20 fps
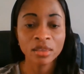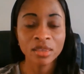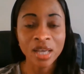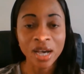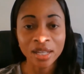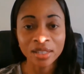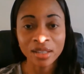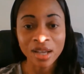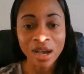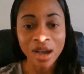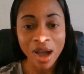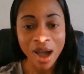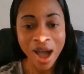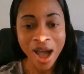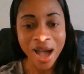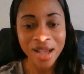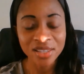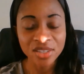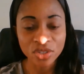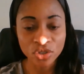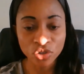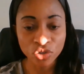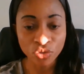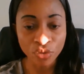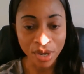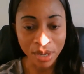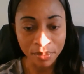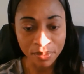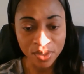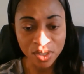that has
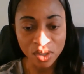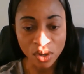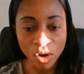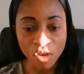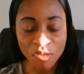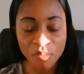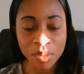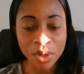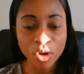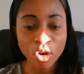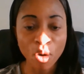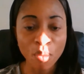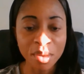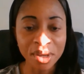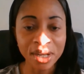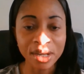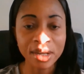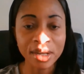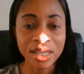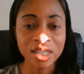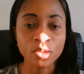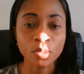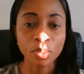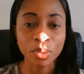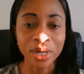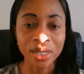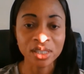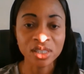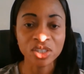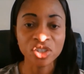dreams of becoming a nurse
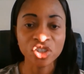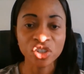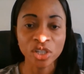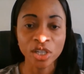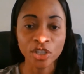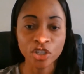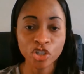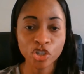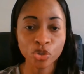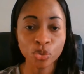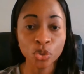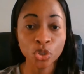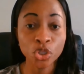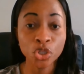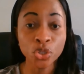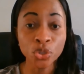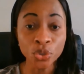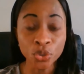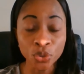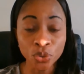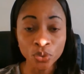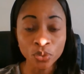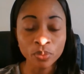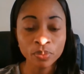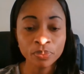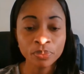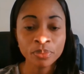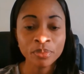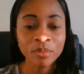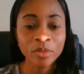practitioner should do